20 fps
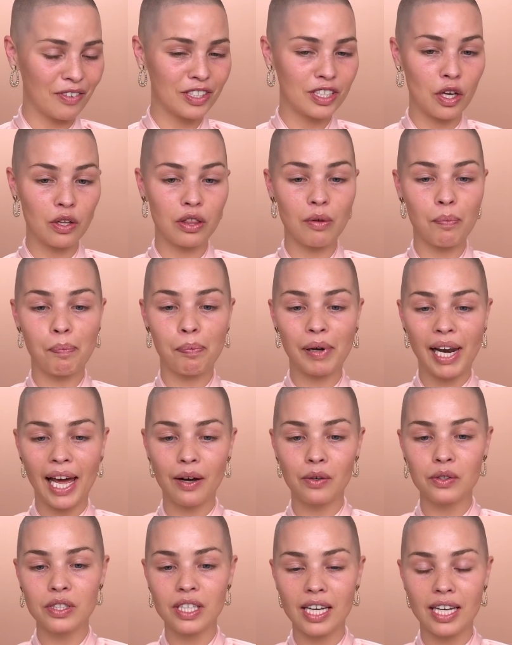So the
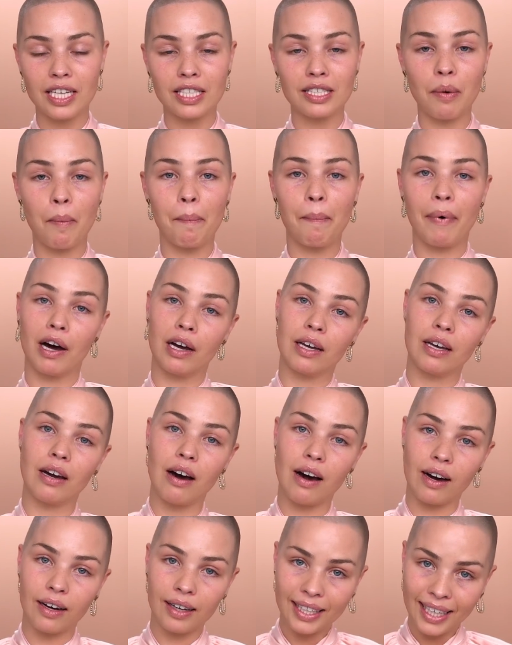blouse is by
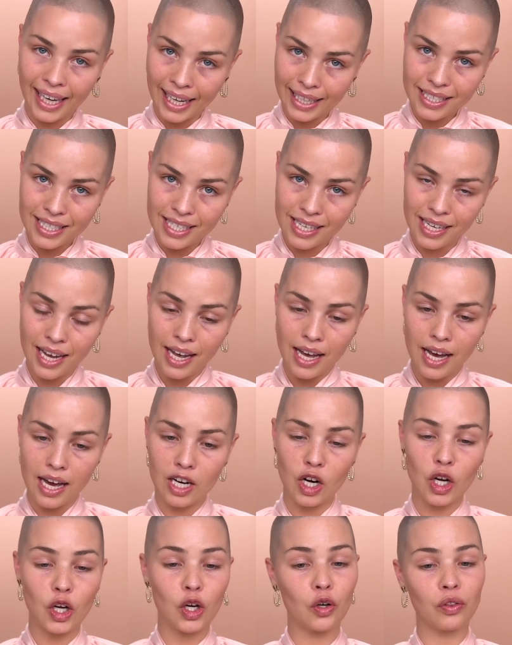Kit,
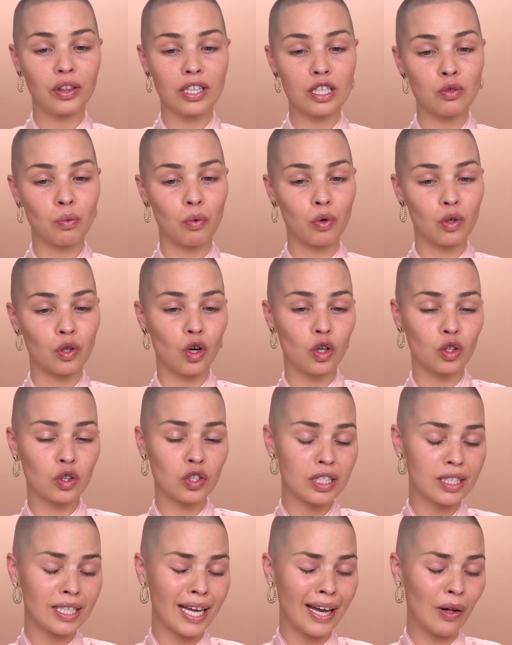and I got this one on
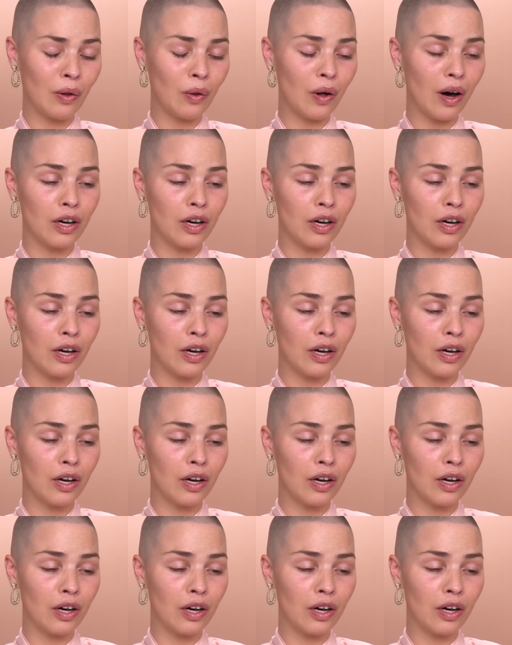sale.